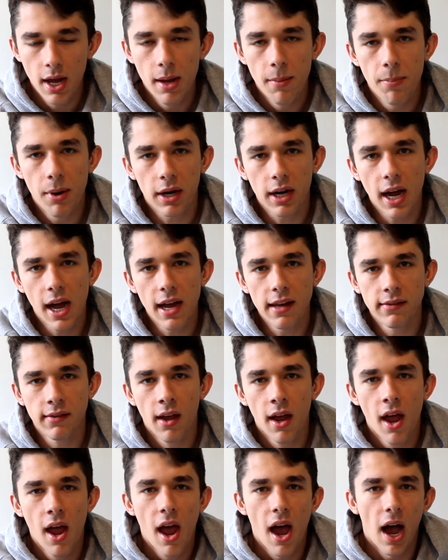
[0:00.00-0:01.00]
But guys,
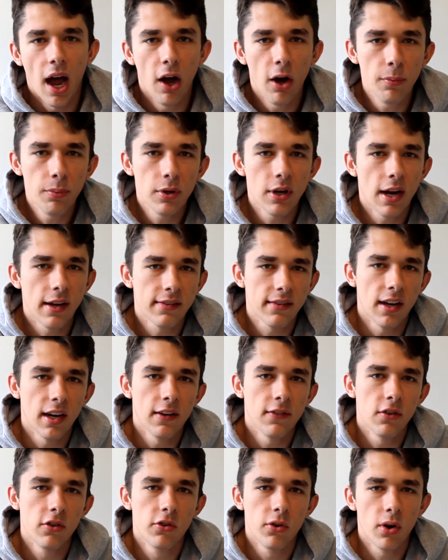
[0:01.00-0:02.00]
I hope you guys kind
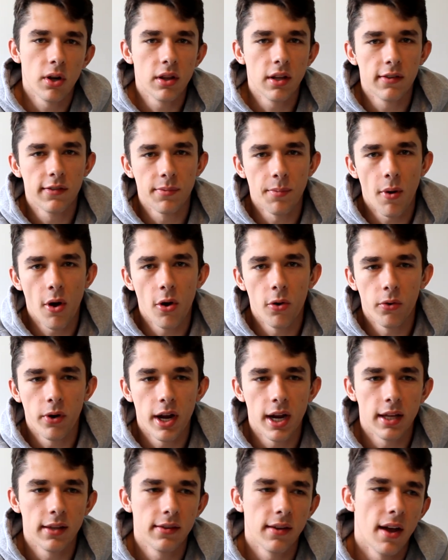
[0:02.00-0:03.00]
of enjoyed this small
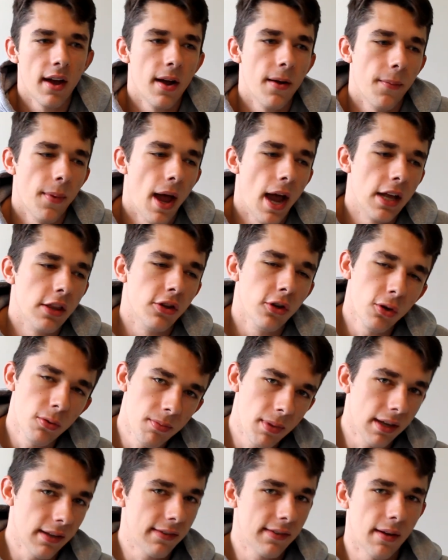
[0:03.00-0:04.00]
rant. Um, I do
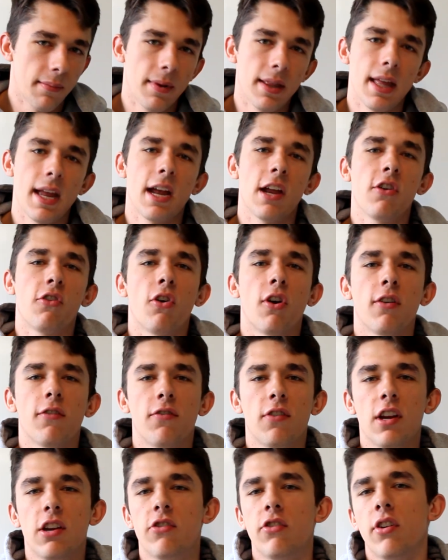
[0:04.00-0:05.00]
miss some of the Android
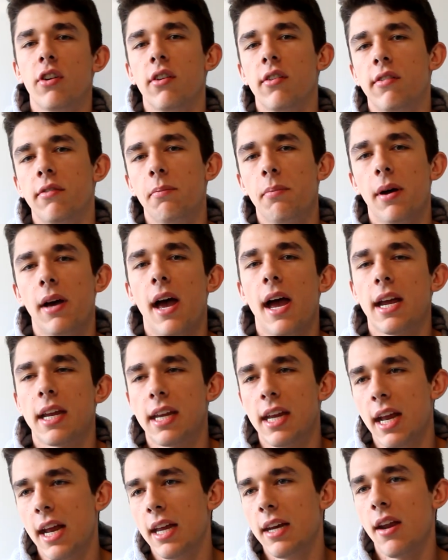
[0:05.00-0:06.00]
features, but I
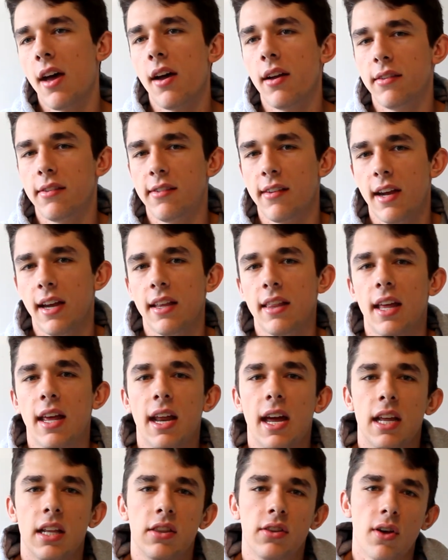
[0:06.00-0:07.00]
cannot say that
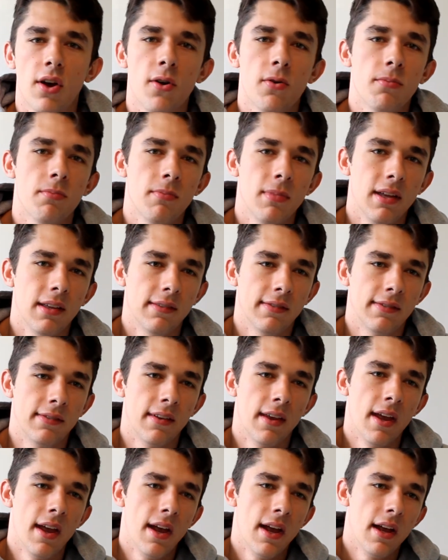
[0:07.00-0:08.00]
I don't miss
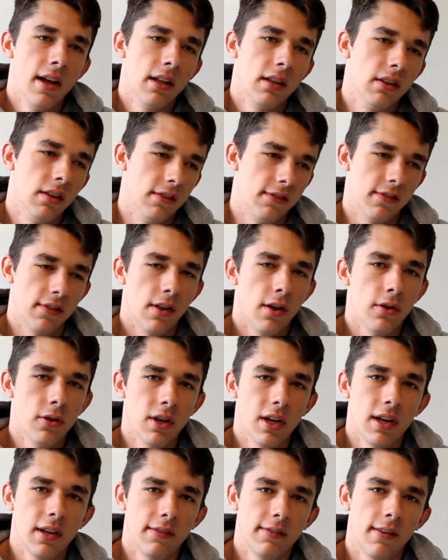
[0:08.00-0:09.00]
the
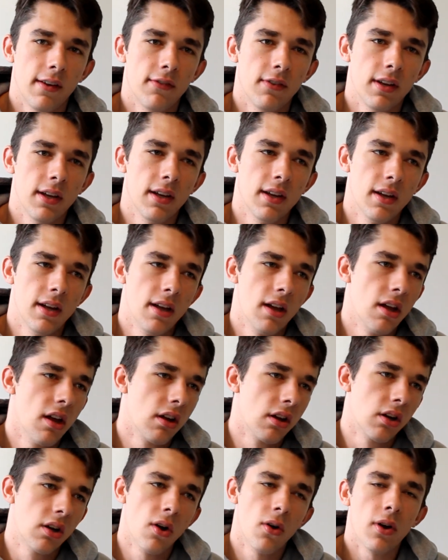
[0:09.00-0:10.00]
slowness of it
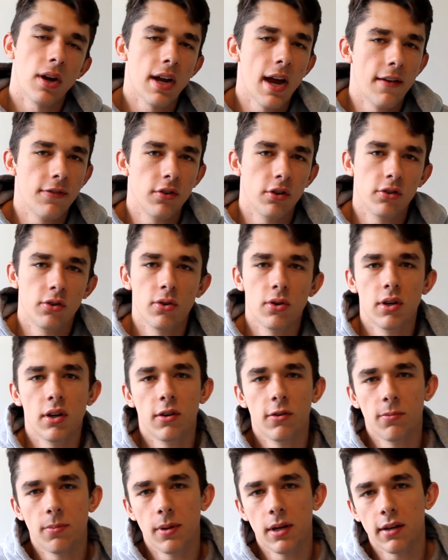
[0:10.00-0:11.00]
going after two
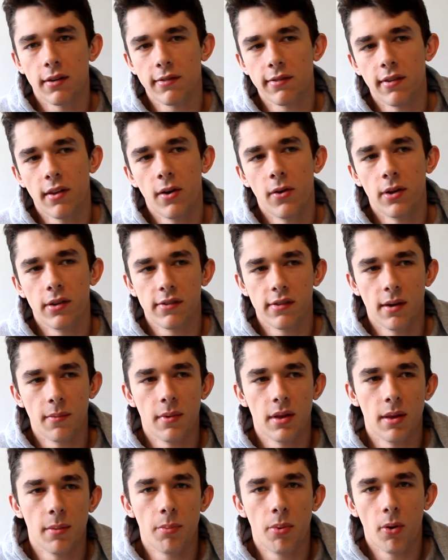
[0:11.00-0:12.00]
years being slow and some
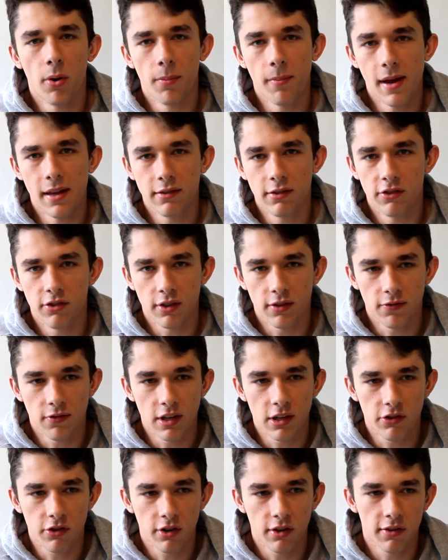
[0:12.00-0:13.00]
of the poor messaging
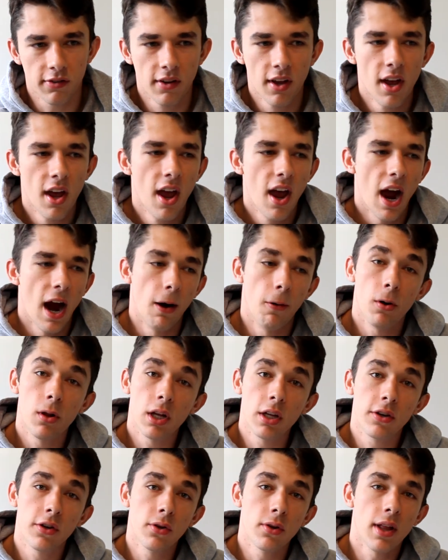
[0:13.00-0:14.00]
features. I
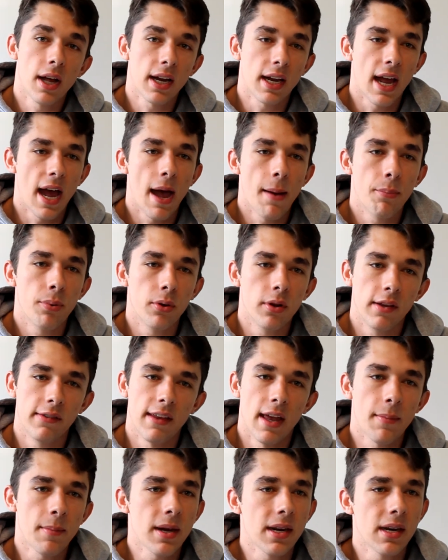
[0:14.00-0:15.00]
really do like Apple. Does
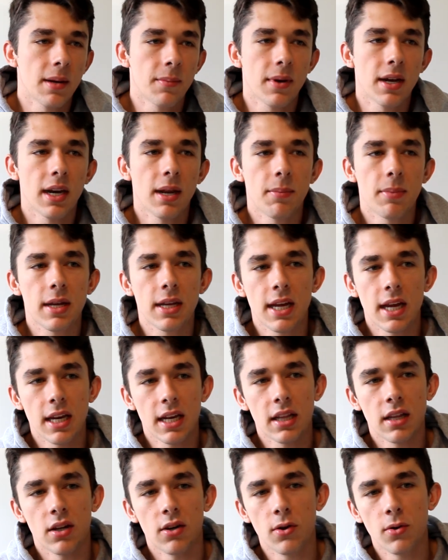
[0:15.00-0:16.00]
that mean I'm going to be
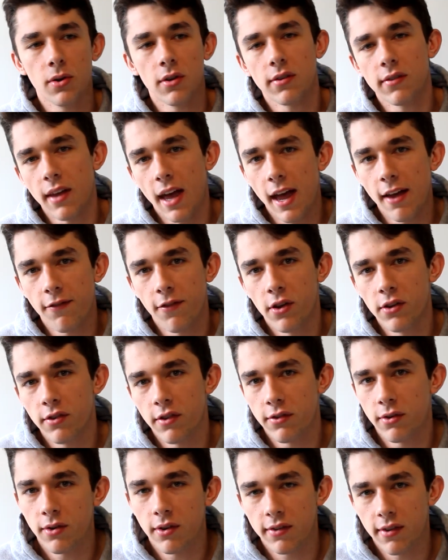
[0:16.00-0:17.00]
getting the newest iPhones
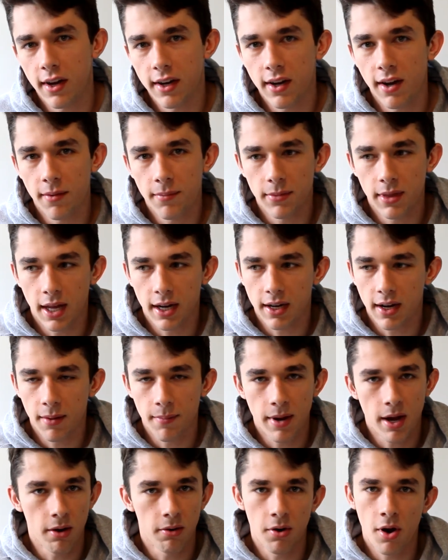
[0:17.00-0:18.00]
as soon as I come they come
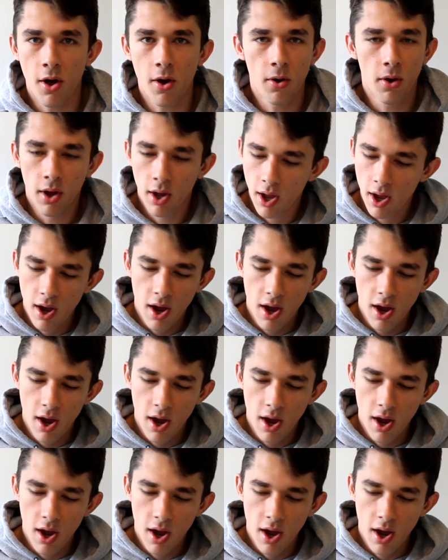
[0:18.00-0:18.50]
out? No.